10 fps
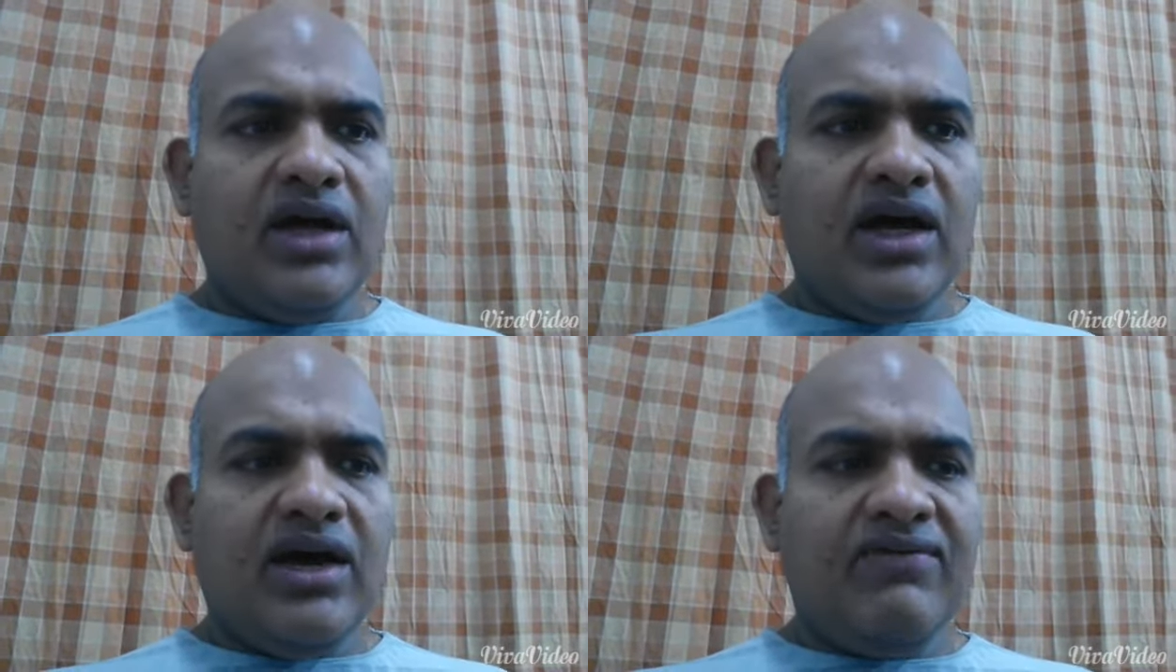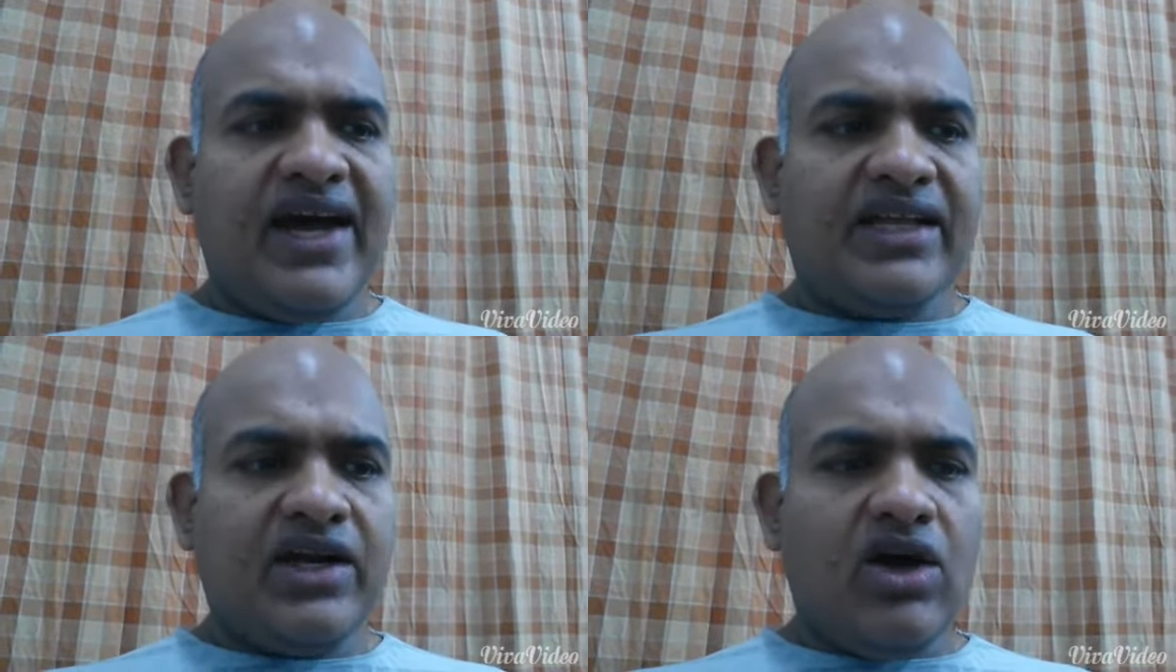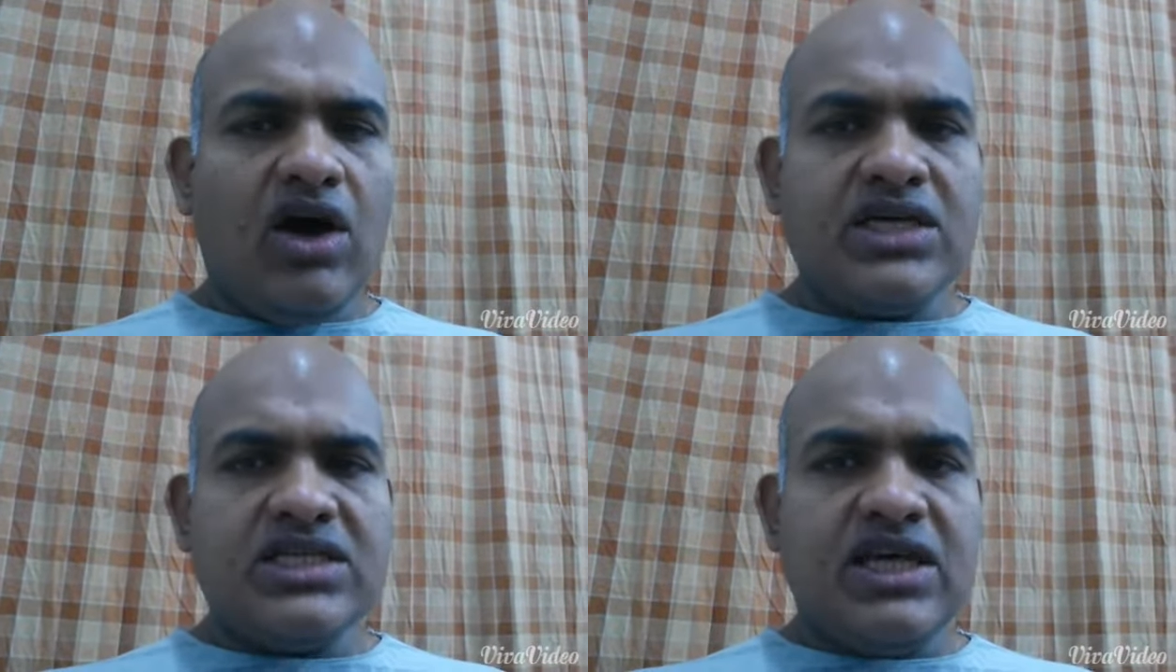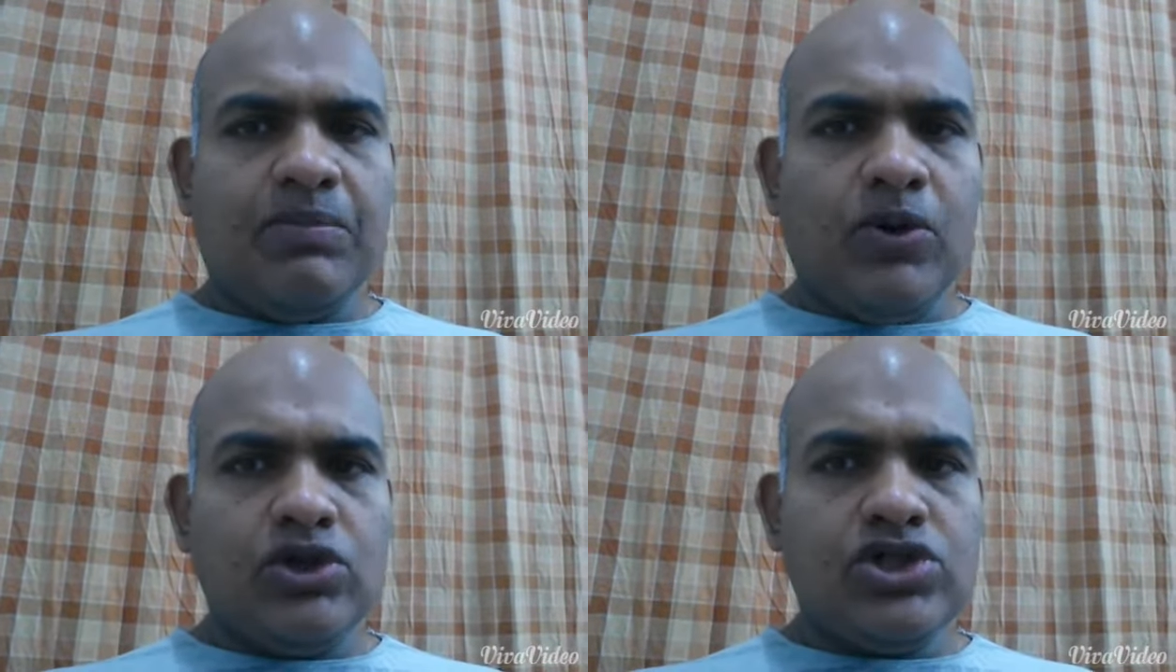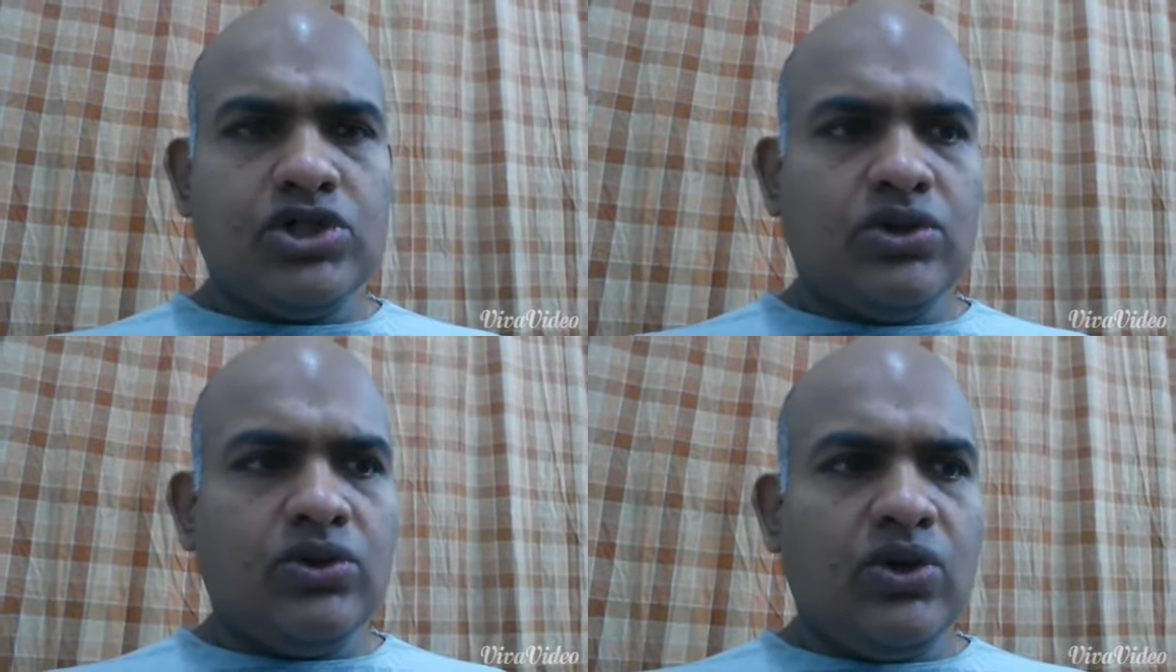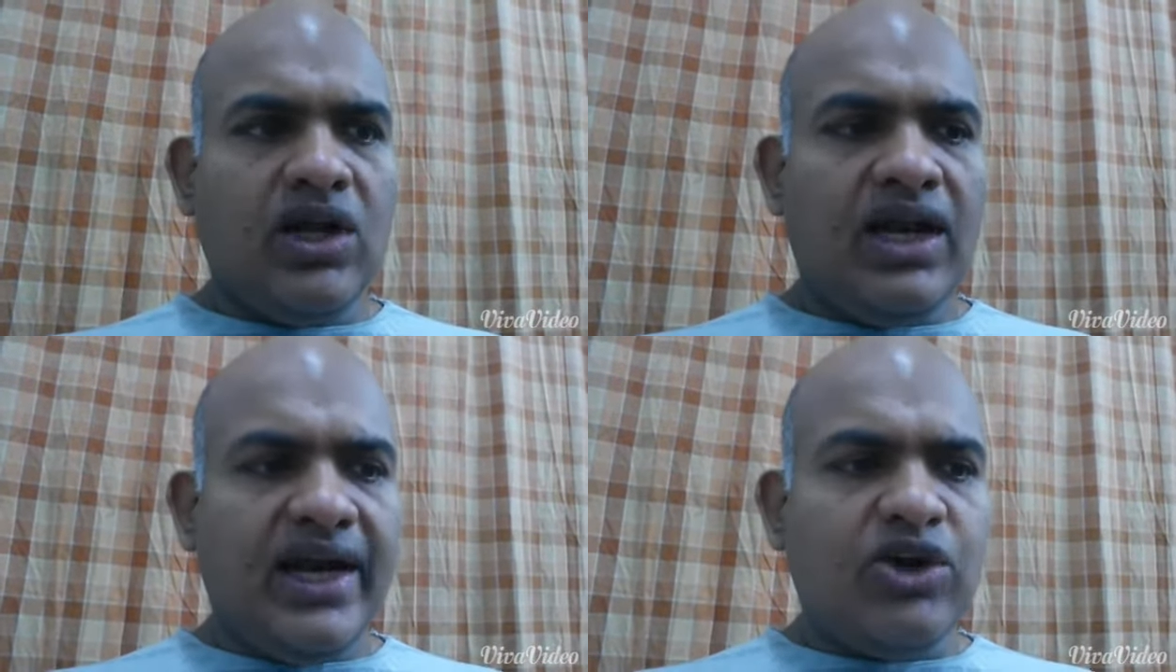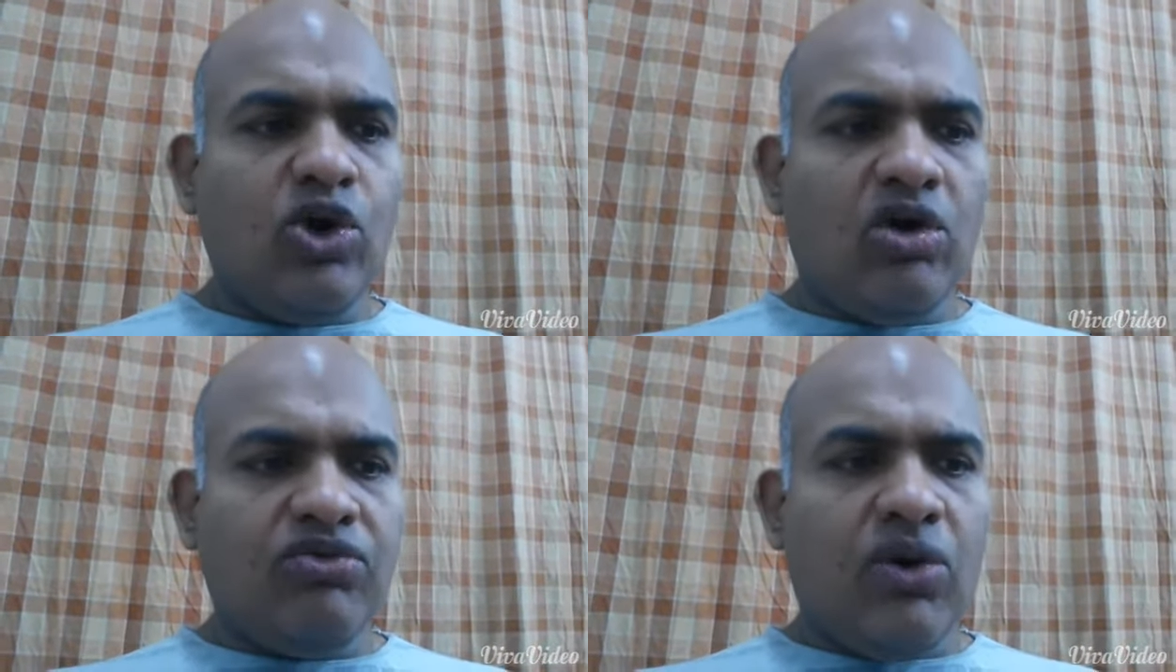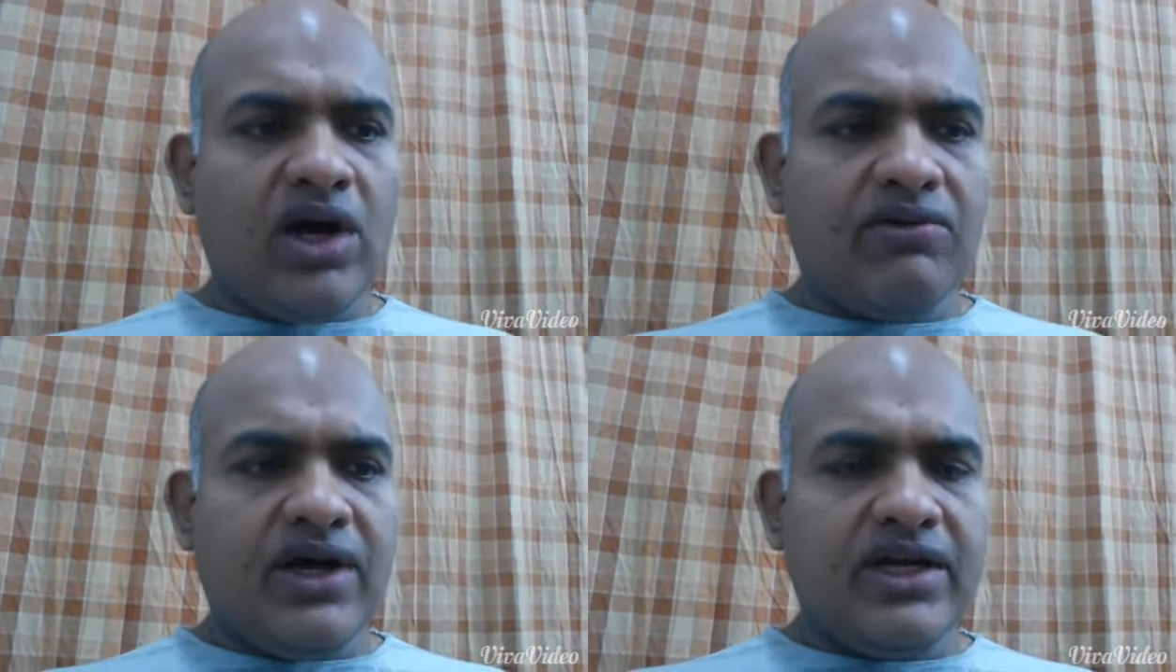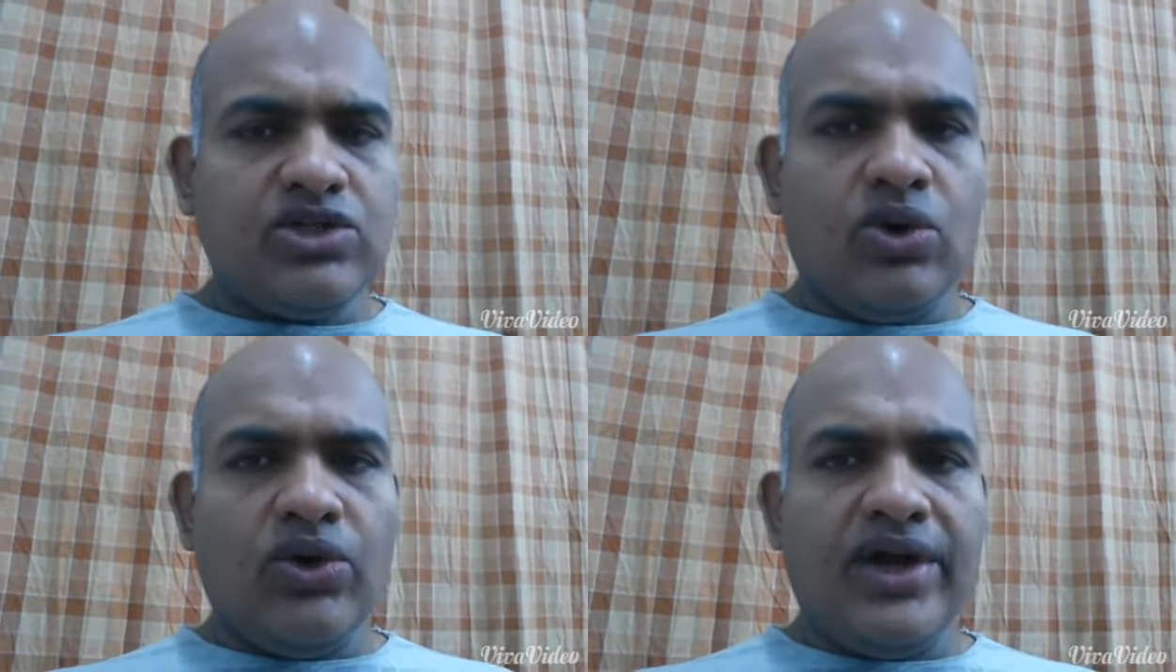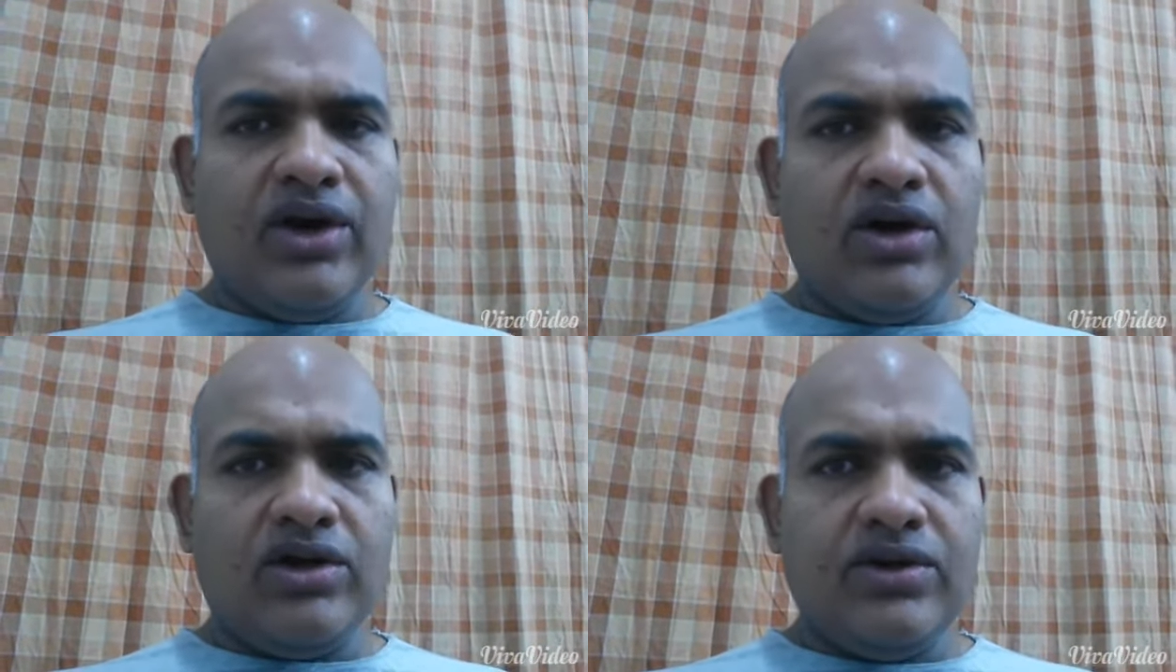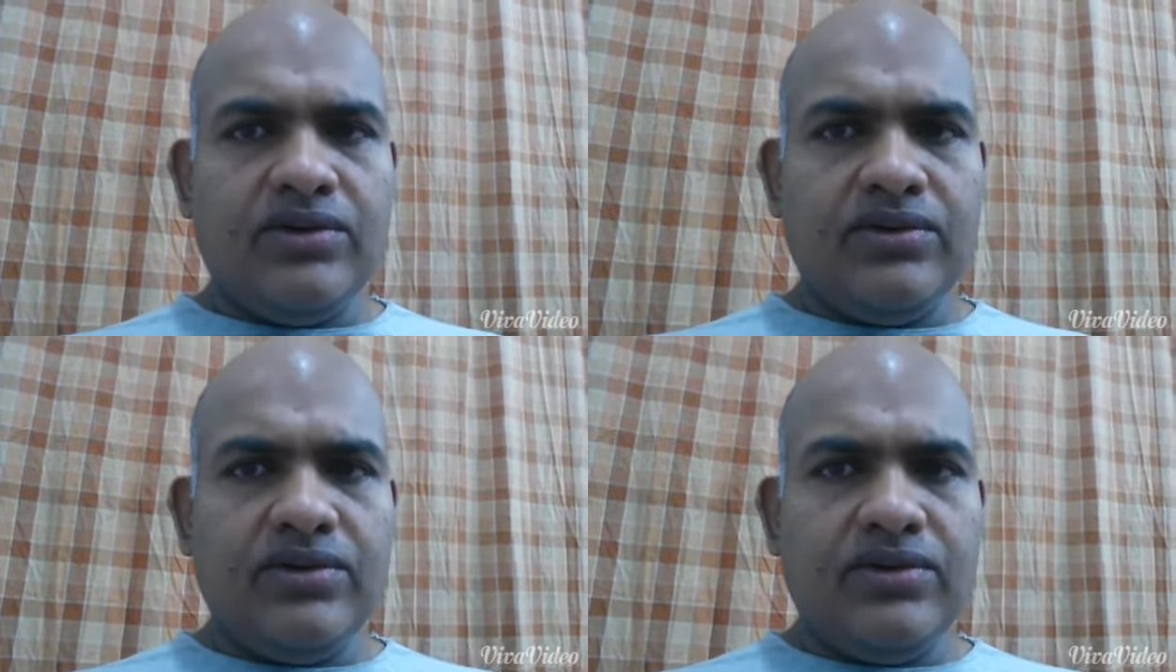where the dog is supposed to let go of whatever it is holding on to,